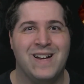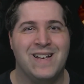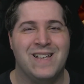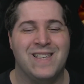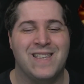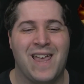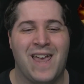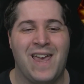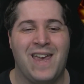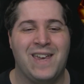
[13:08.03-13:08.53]

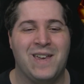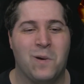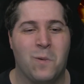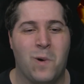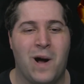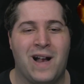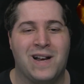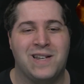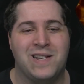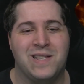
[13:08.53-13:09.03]
staying and
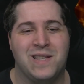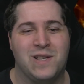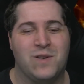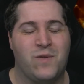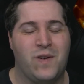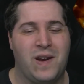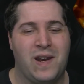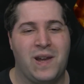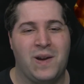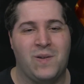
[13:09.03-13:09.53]
watching this
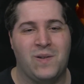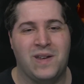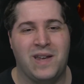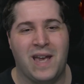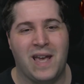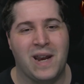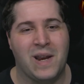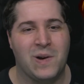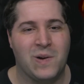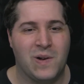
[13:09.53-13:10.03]
video and
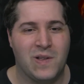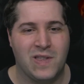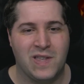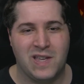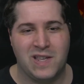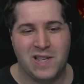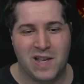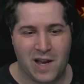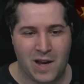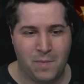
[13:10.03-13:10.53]
getting all
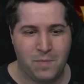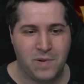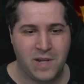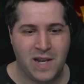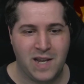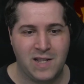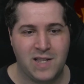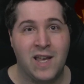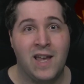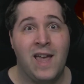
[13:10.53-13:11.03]
these
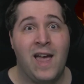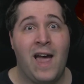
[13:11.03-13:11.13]
updates.